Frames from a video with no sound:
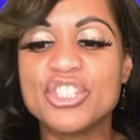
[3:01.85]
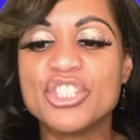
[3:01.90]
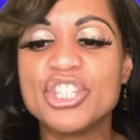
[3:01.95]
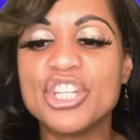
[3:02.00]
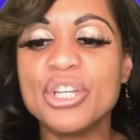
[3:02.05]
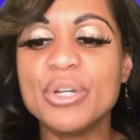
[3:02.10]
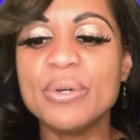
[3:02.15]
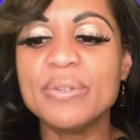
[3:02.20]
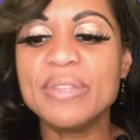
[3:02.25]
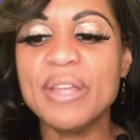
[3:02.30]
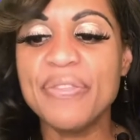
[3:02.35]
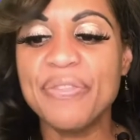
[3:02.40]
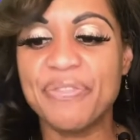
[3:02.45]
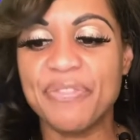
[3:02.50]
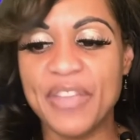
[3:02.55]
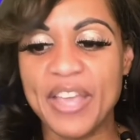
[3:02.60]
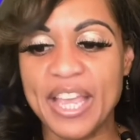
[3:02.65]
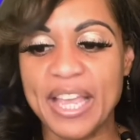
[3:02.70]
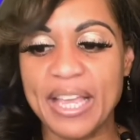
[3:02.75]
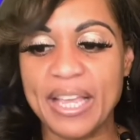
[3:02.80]
do the
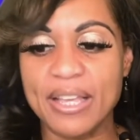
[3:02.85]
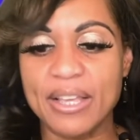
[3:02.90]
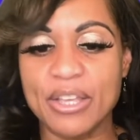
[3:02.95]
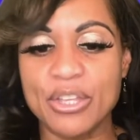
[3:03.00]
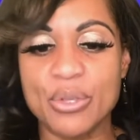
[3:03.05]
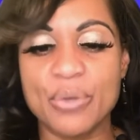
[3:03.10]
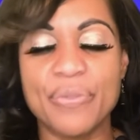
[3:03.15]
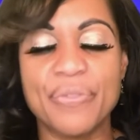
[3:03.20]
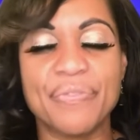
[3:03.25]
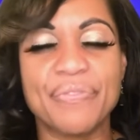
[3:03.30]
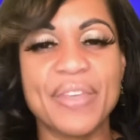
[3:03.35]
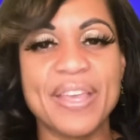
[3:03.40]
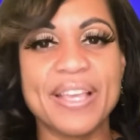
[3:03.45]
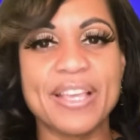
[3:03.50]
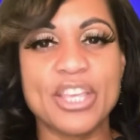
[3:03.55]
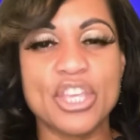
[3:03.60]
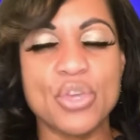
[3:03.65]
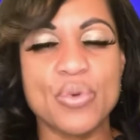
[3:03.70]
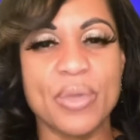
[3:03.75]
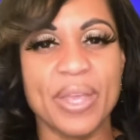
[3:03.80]
thing you
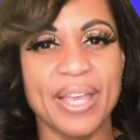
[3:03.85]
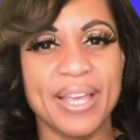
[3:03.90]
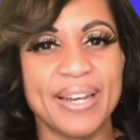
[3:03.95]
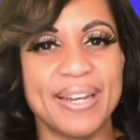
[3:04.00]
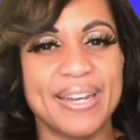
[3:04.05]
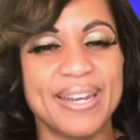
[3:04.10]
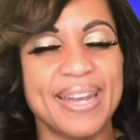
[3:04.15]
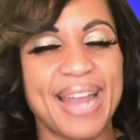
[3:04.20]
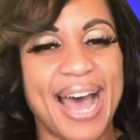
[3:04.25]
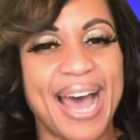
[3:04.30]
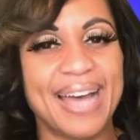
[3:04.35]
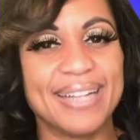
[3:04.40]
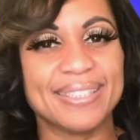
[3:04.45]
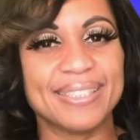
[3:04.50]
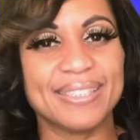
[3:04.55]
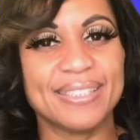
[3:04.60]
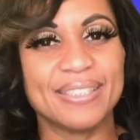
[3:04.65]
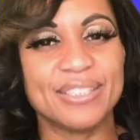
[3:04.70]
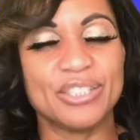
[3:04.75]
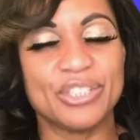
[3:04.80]
think you
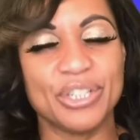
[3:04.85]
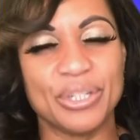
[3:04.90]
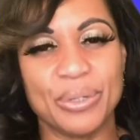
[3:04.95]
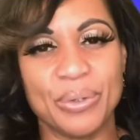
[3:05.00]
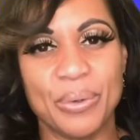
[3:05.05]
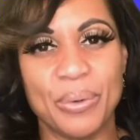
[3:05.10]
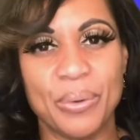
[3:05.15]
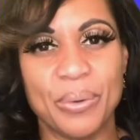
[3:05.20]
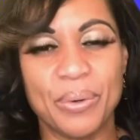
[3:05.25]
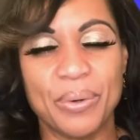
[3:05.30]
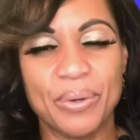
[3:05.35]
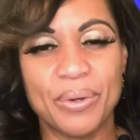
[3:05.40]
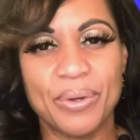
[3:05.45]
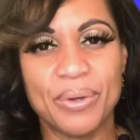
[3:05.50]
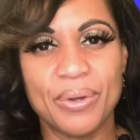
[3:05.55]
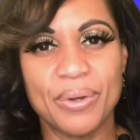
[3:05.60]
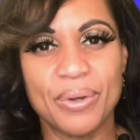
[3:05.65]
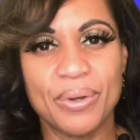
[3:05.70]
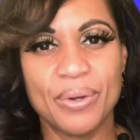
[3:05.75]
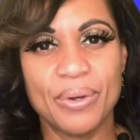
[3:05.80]
cannot do."
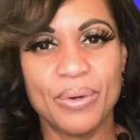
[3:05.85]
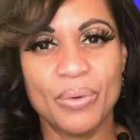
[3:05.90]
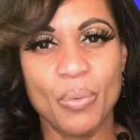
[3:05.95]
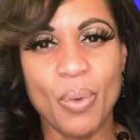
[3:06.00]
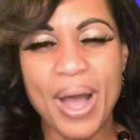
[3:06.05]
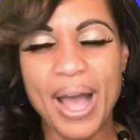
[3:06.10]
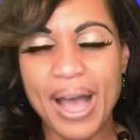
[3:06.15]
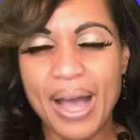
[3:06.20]
Wow.